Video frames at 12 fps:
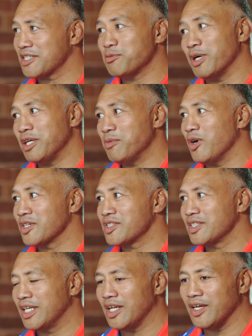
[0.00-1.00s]
just where it
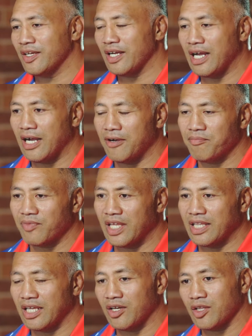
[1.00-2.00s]
was,
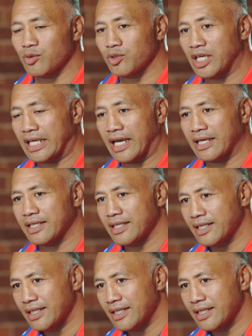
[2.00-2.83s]
and then I thought, okay,